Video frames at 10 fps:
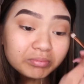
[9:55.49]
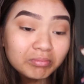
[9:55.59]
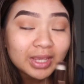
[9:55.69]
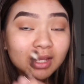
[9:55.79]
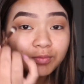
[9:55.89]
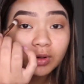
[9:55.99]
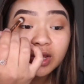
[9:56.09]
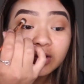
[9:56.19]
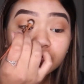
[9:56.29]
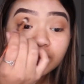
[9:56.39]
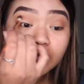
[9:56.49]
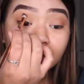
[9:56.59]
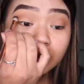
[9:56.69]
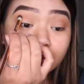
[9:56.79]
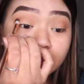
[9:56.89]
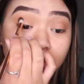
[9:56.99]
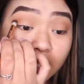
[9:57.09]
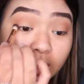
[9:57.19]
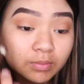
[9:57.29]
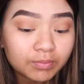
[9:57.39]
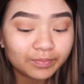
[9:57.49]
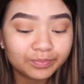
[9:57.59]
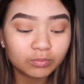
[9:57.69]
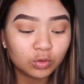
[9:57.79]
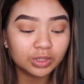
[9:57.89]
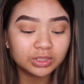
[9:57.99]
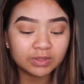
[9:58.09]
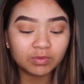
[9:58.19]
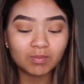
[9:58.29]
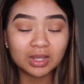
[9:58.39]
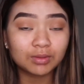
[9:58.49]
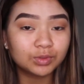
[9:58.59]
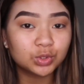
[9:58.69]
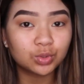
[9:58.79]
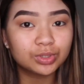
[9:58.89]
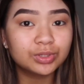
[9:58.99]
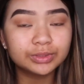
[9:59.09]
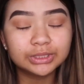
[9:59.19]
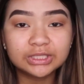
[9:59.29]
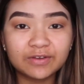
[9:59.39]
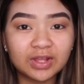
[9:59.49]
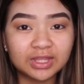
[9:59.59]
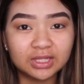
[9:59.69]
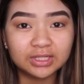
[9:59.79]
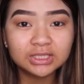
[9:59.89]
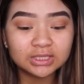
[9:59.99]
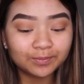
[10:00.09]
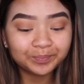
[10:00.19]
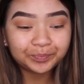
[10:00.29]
makeup related videos and more in-depth makeup tutorials and stuff like this.